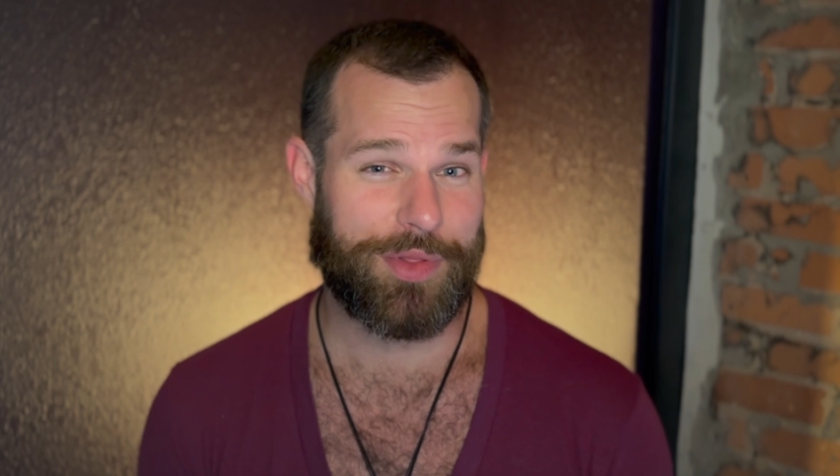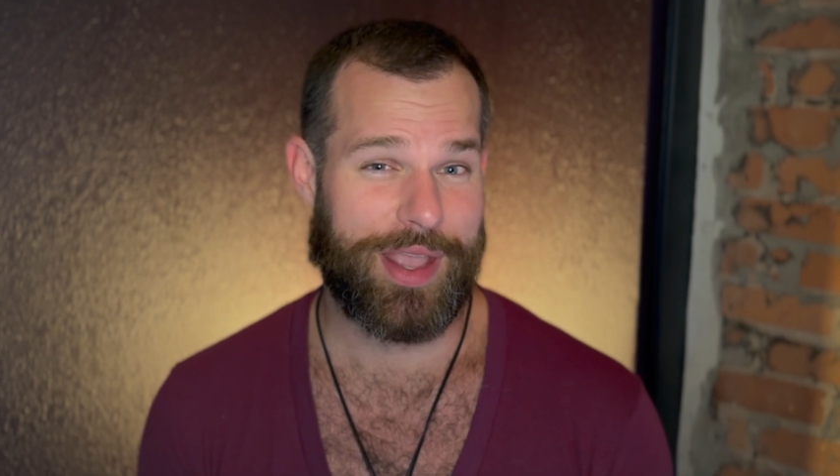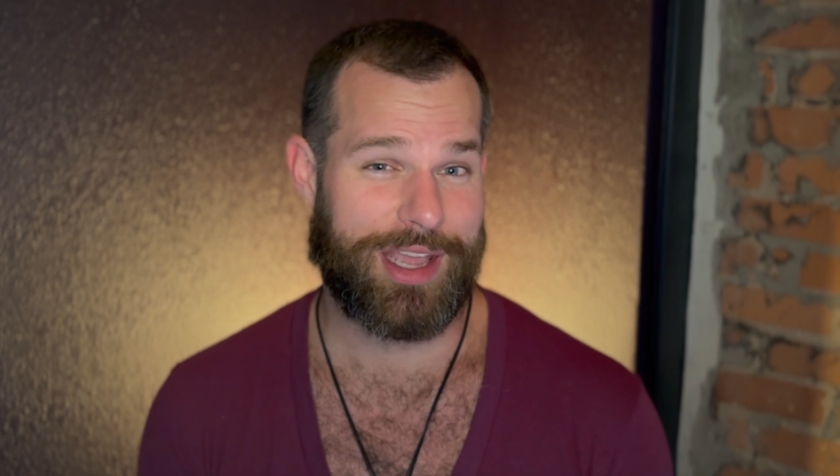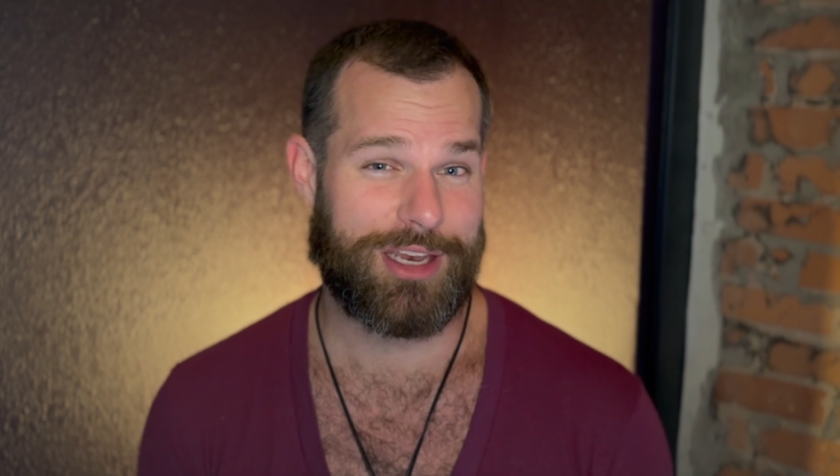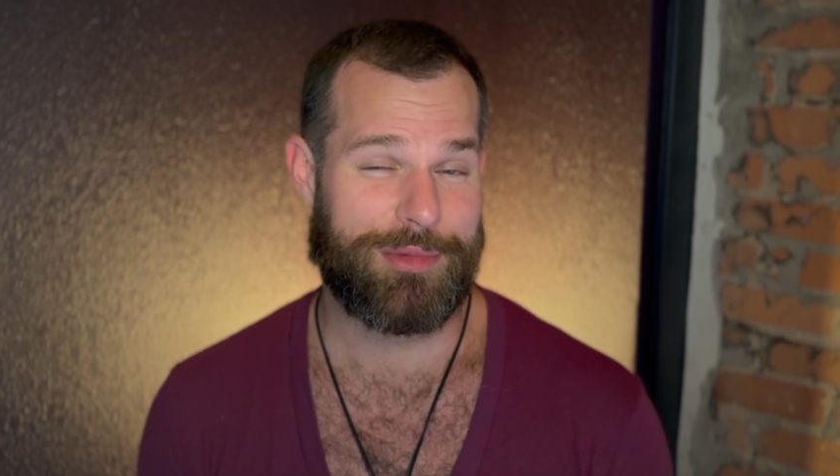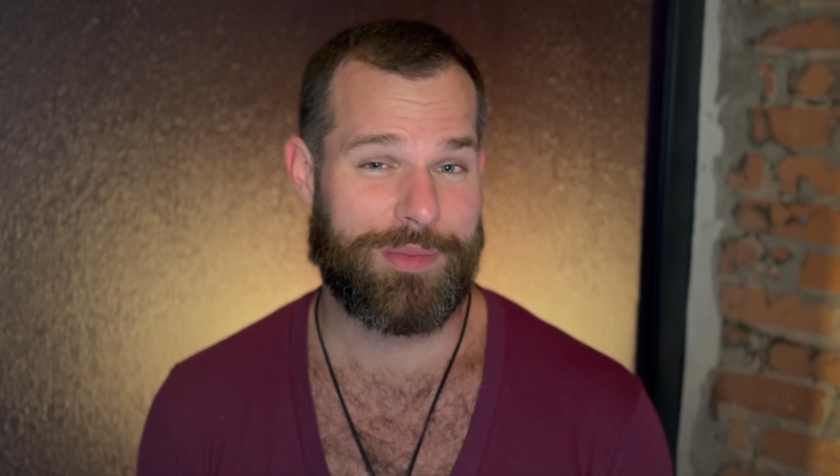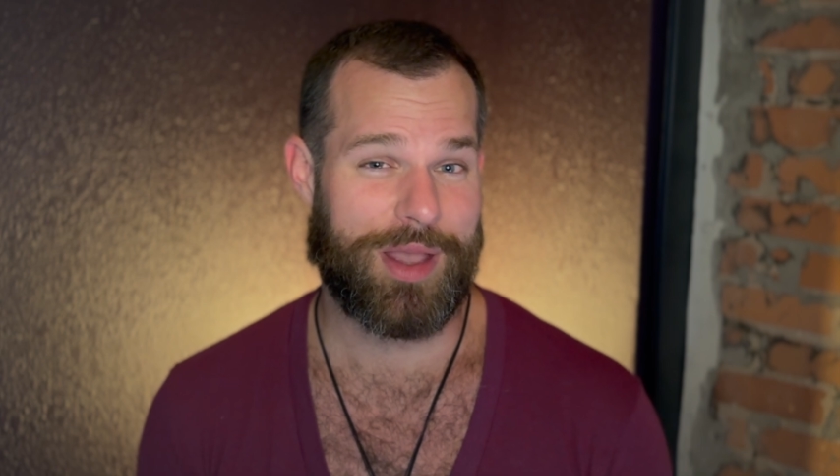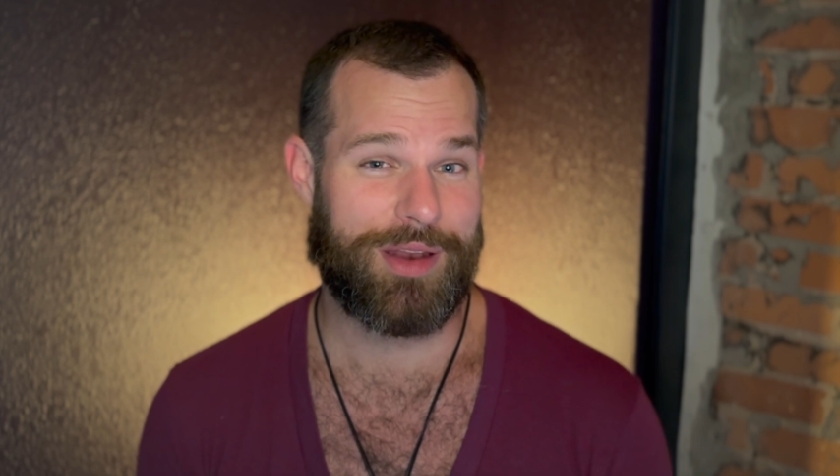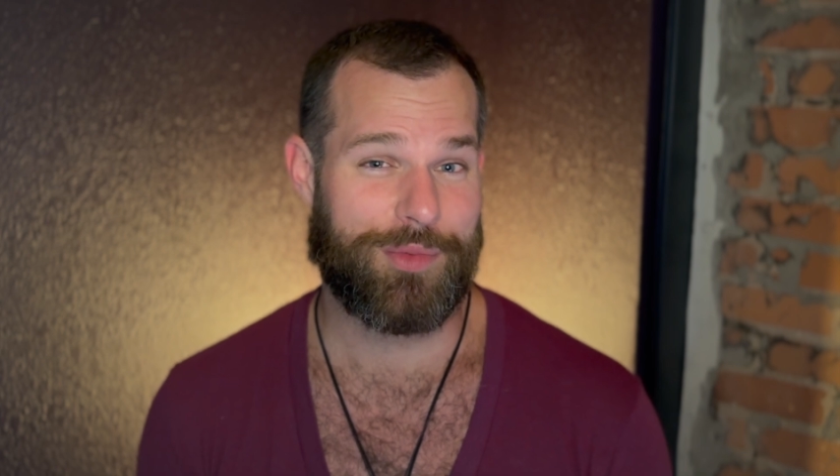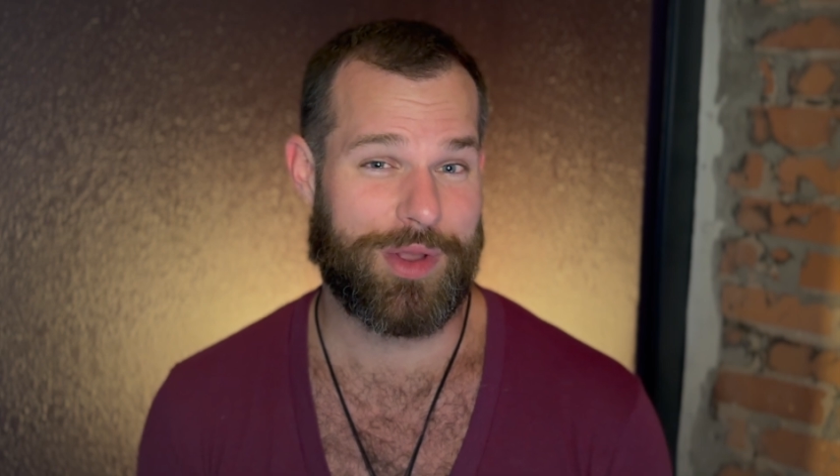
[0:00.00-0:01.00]
that had to be
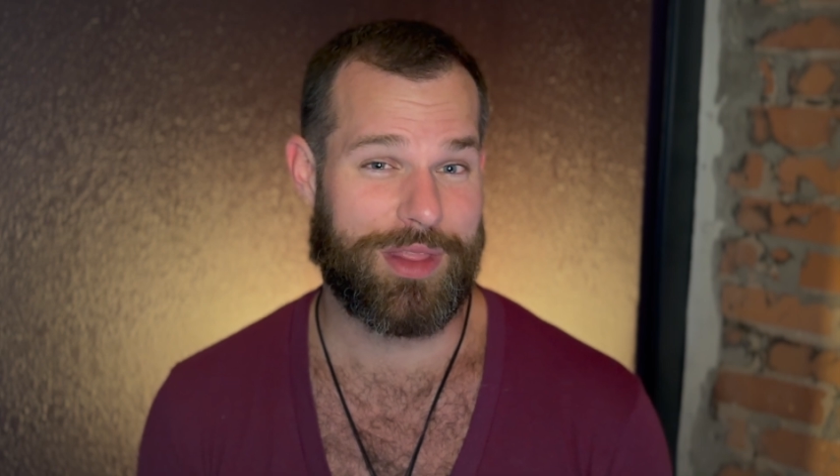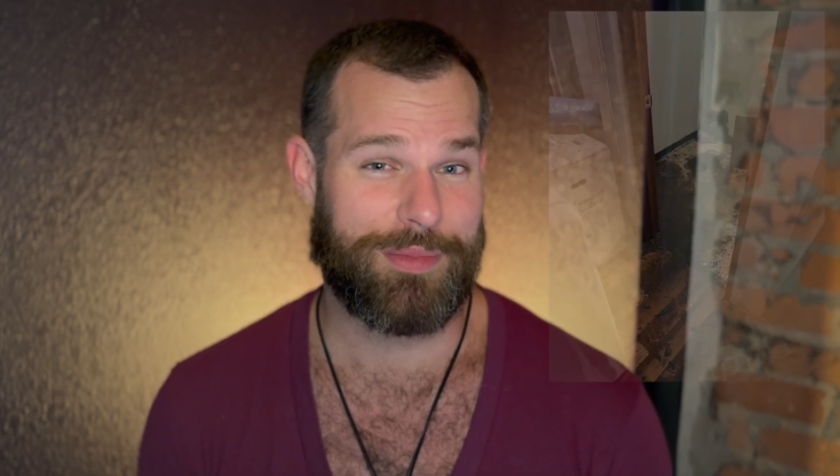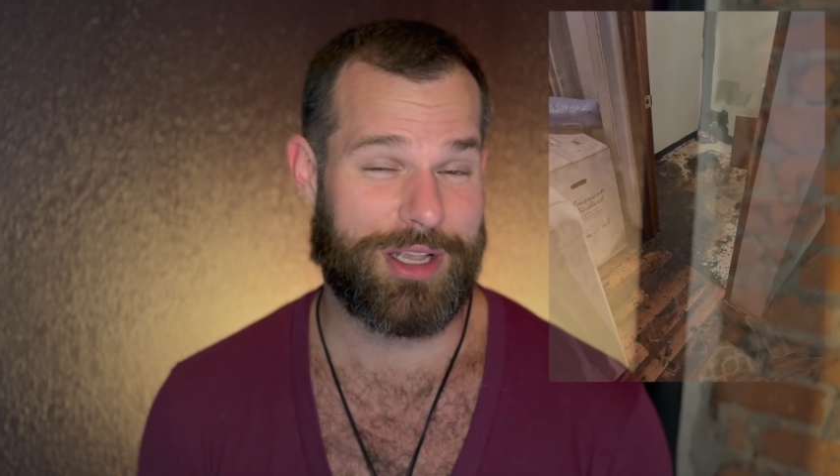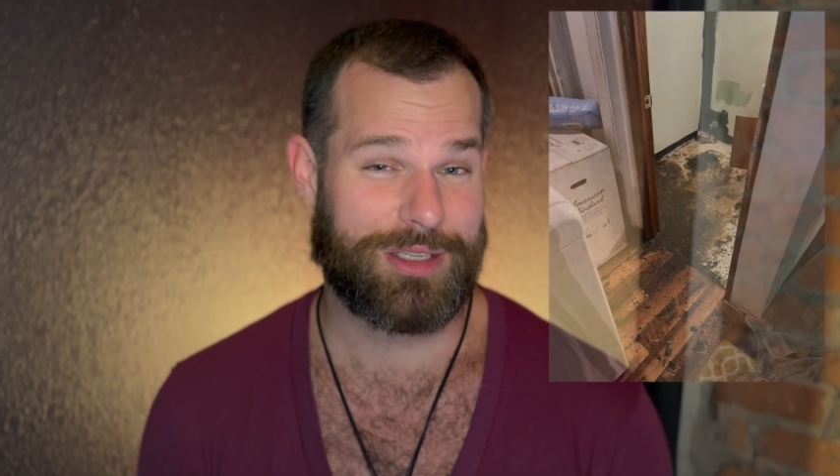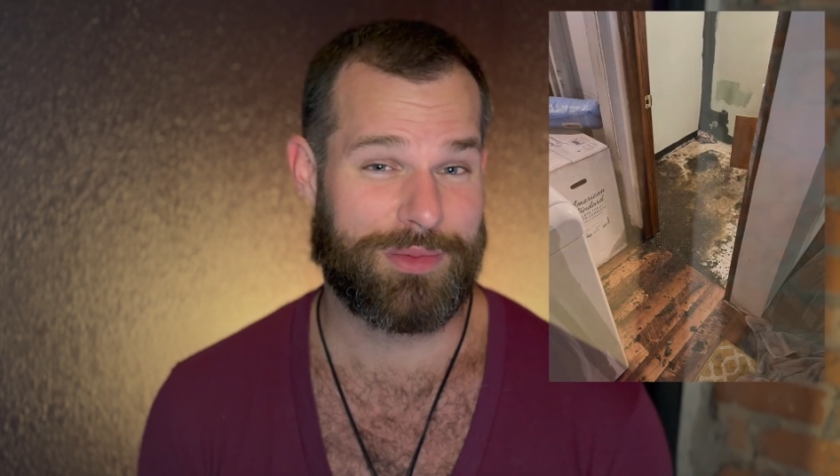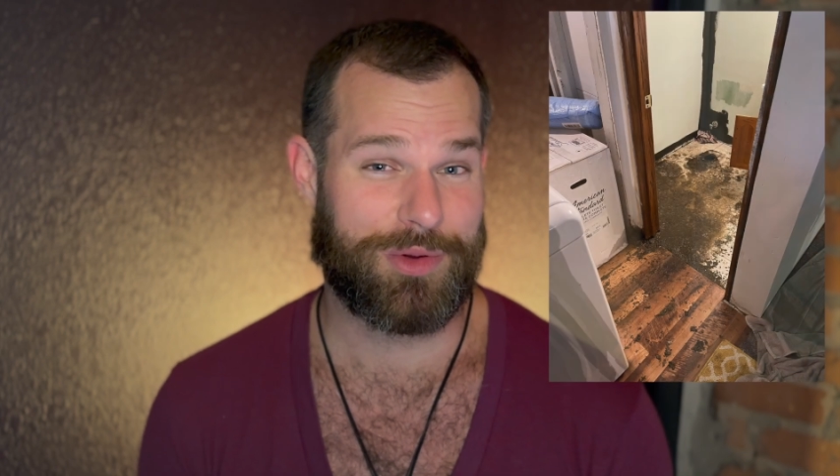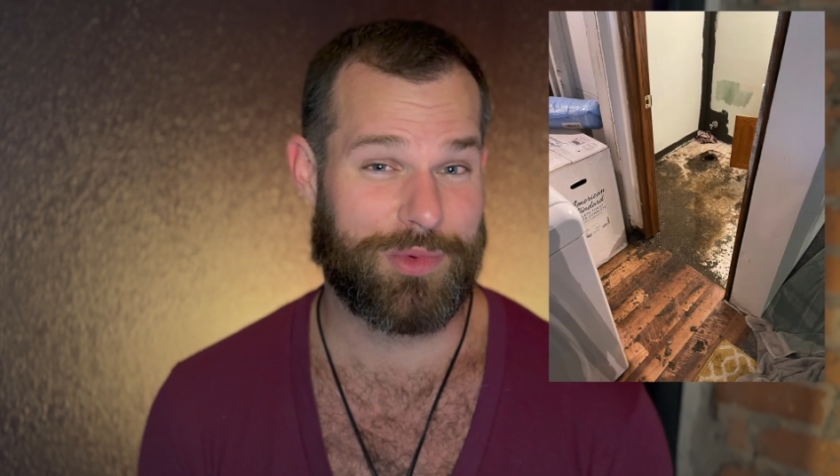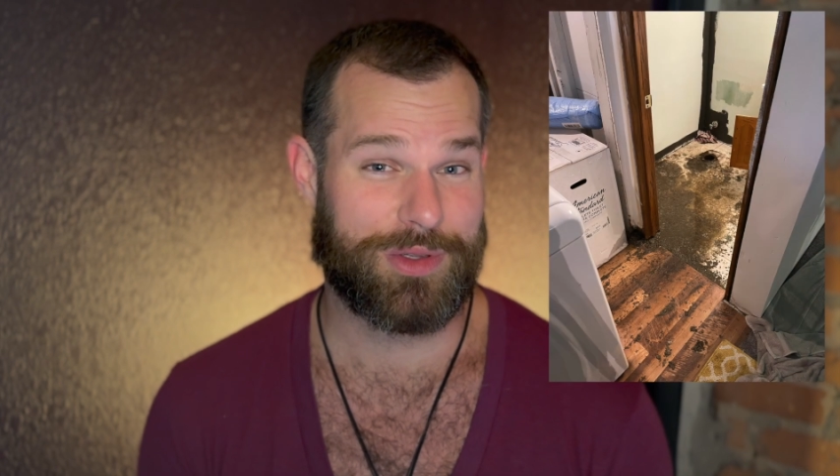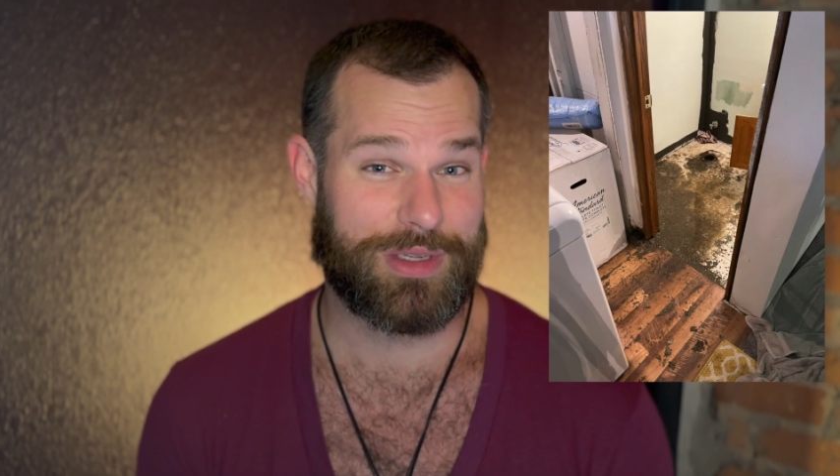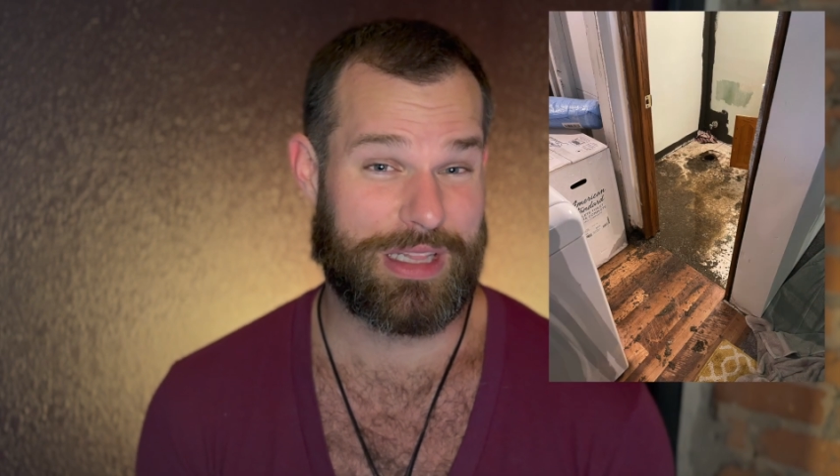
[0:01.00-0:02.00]
met when the basement
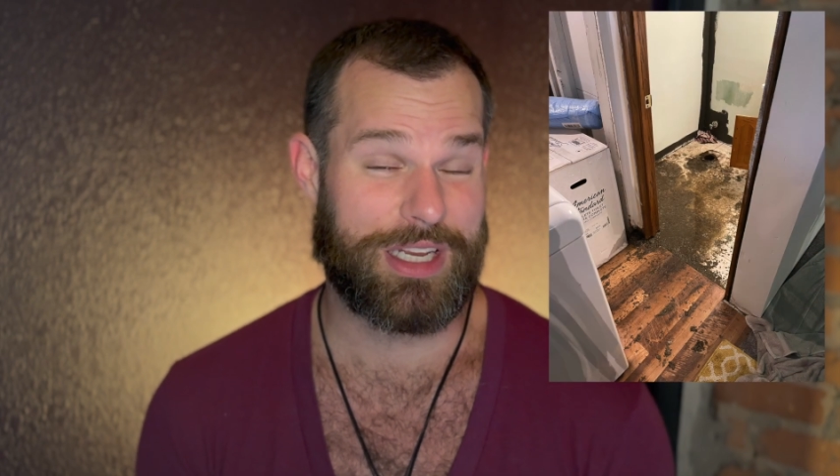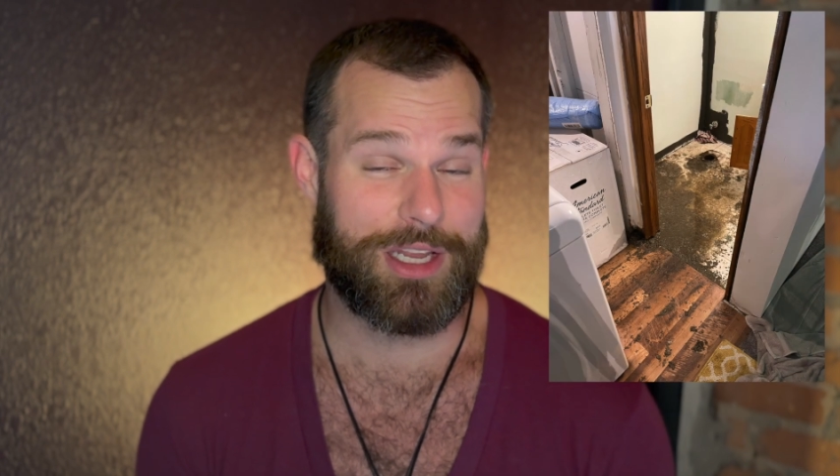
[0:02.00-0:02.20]
was cleaned